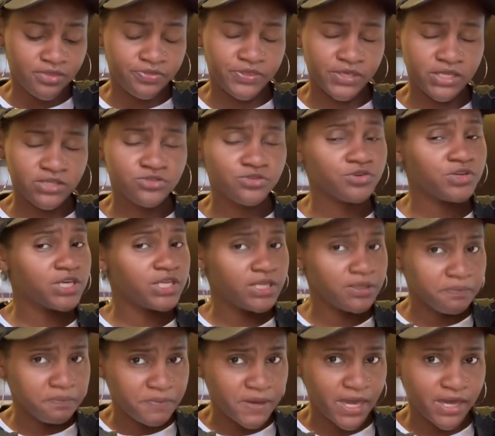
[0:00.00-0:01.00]
Things are
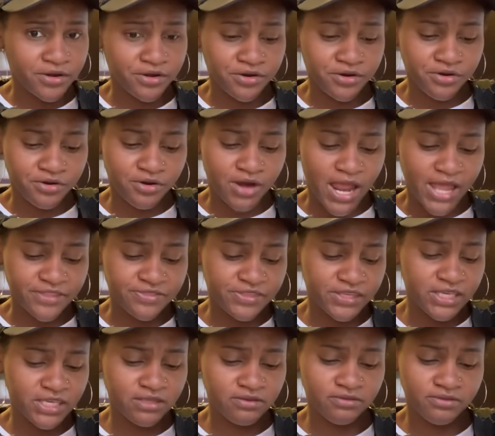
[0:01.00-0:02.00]
getting better. I
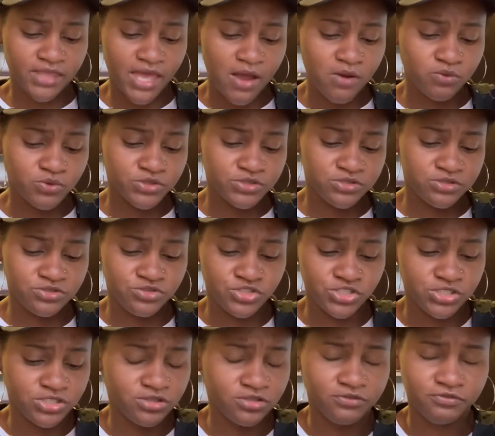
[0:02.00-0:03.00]
think that was
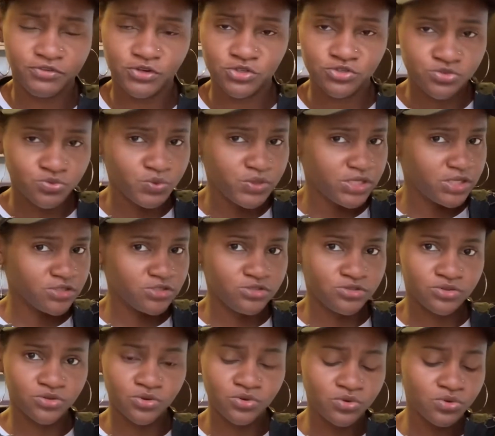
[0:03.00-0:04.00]
just the first week of
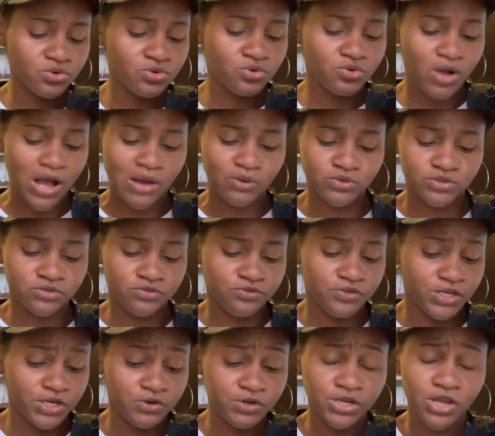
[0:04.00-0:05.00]
school. I was
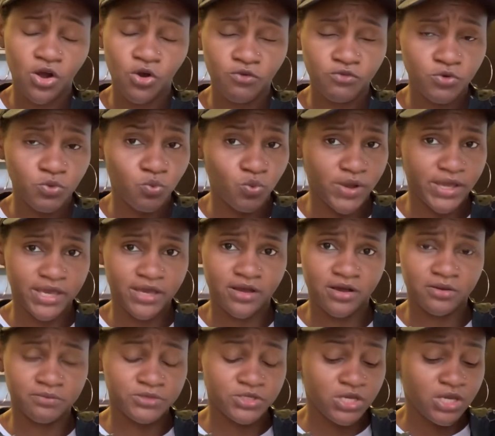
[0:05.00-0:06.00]
very
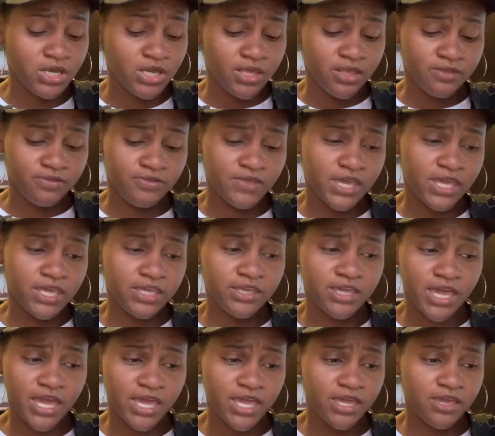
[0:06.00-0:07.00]
overwhelmed. They
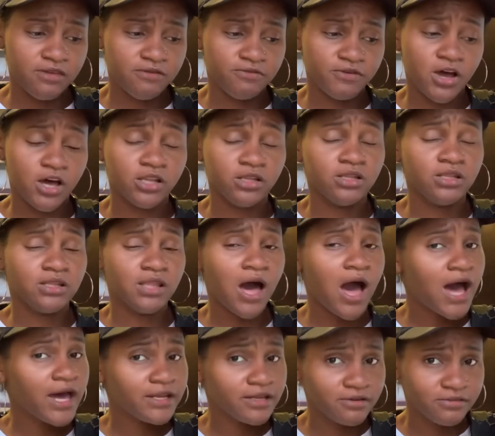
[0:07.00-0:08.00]
gave a
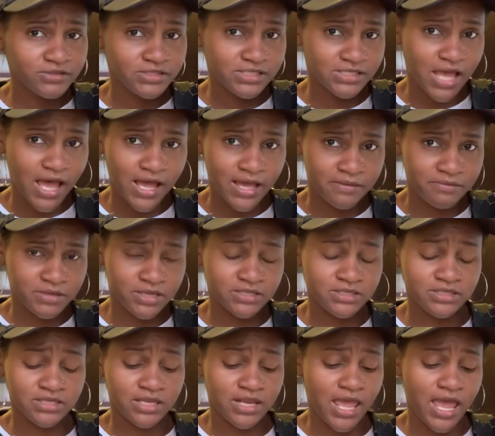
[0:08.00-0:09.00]
lot of
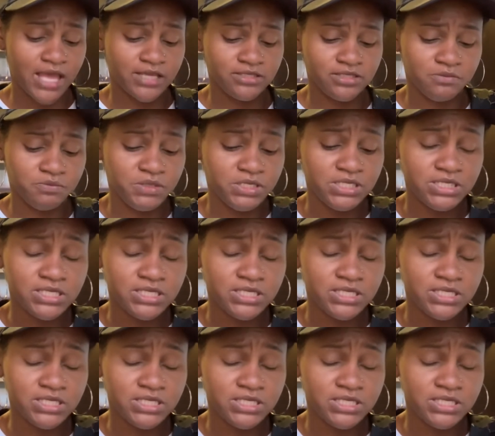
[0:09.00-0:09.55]
assignments that had to be